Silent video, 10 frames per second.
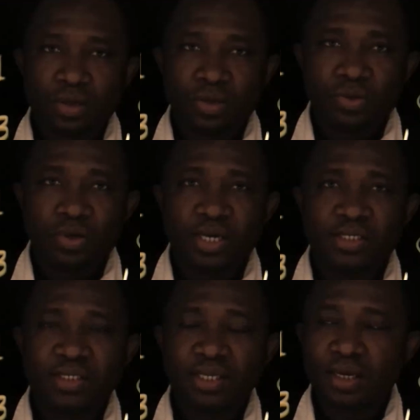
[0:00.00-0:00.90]
You can
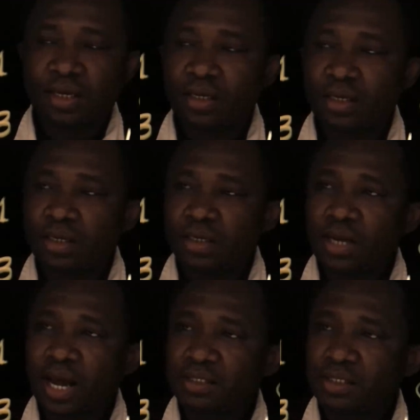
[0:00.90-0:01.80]
see
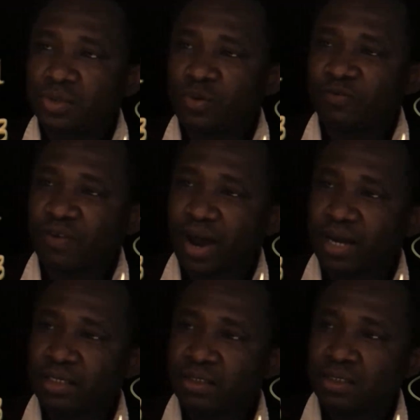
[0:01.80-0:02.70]
that to
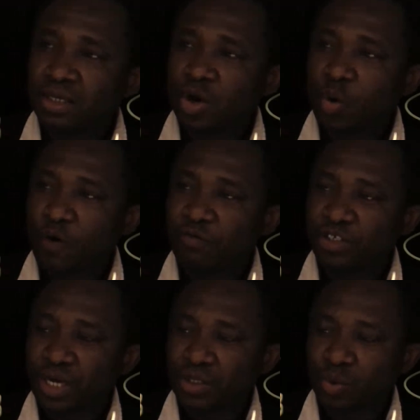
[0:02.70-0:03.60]
find the
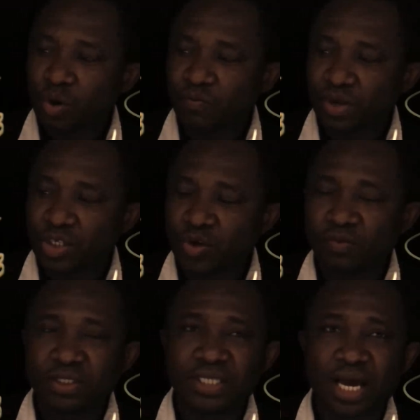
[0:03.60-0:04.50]
coefficient of each of
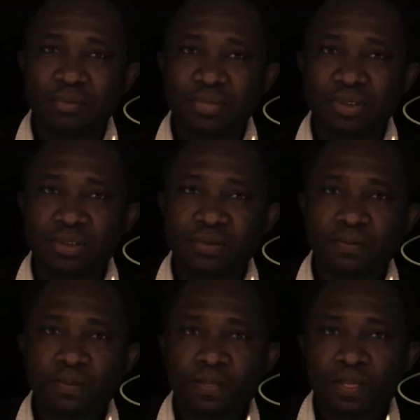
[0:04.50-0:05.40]
the terms,
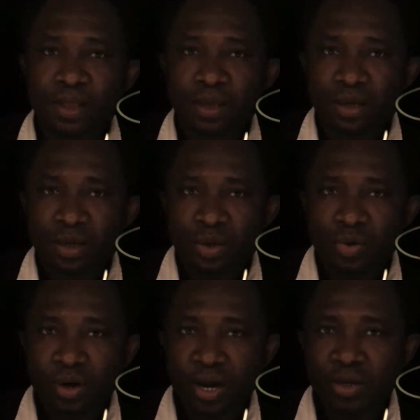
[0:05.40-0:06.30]
you can